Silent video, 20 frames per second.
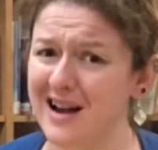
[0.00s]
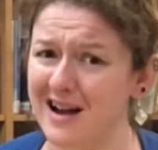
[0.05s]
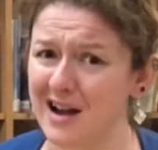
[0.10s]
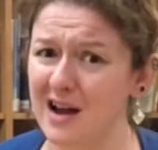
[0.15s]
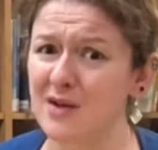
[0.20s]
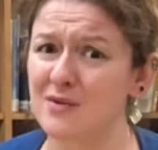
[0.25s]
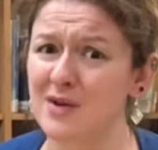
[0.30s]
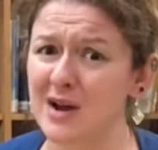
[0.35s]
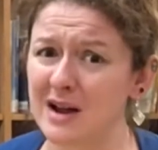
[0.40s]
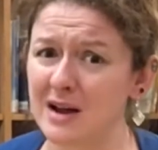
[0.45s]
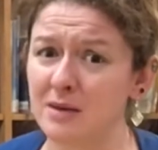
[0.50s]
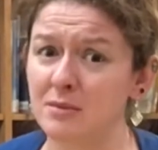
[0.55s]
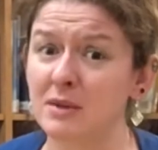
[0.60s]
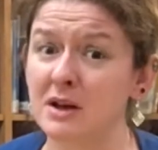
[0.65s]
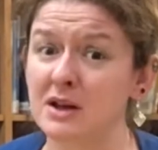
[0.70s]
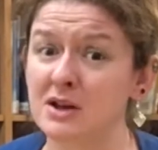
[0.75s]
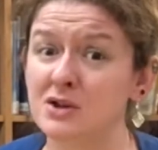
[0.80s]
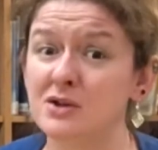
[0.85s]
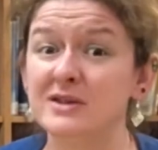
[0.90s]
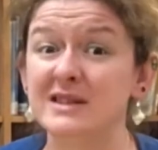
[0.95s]
recommend
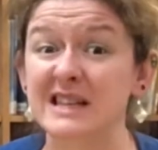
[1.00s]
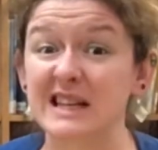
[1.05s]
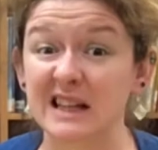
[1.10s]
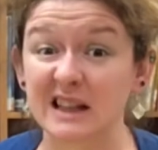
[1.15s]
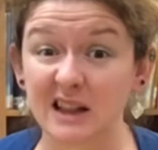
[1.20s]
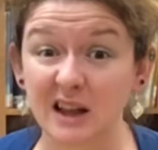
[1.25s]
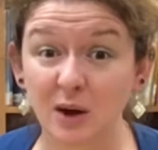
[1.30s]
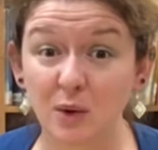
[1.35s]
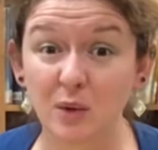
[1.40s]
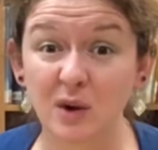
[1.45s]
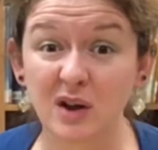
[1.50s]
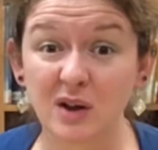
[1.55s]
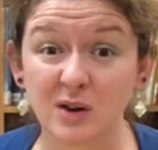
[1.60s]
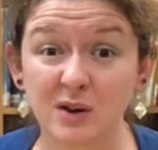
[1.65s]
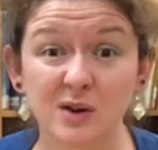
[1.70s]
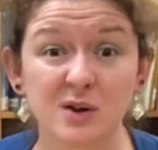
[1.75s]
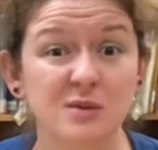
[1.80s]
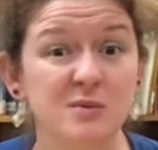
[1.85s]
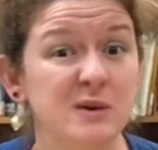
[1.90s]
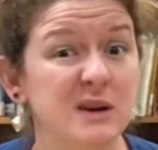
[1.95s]
using liquid glue
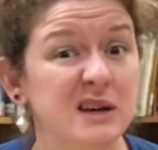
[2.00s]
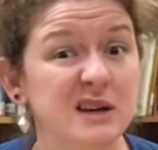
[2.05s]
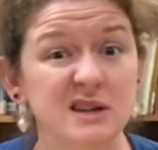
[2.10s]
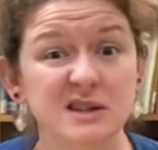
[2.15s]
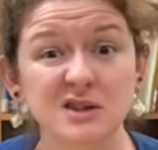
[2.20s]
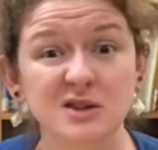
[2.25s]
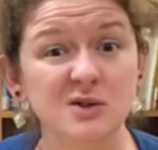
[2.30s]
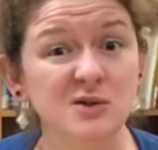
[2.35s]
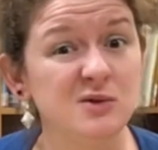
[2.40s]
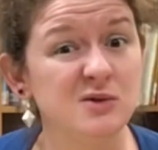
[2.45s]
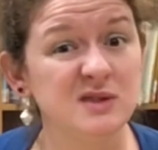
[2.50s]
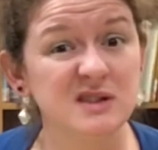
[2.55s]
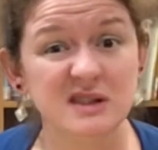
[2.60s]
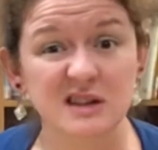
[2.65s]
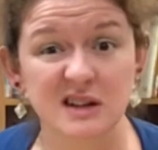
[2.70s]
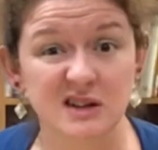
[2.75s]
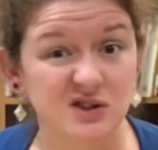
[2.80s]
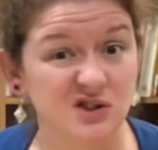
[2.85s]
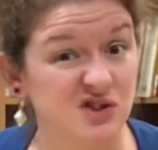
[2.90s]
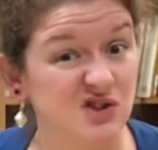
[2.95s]
because glue sticks
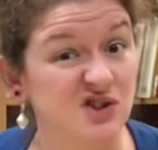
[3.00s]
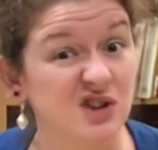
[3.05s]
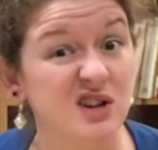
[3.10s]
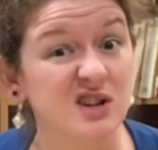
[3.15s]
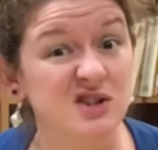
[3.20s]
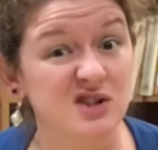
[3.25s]
just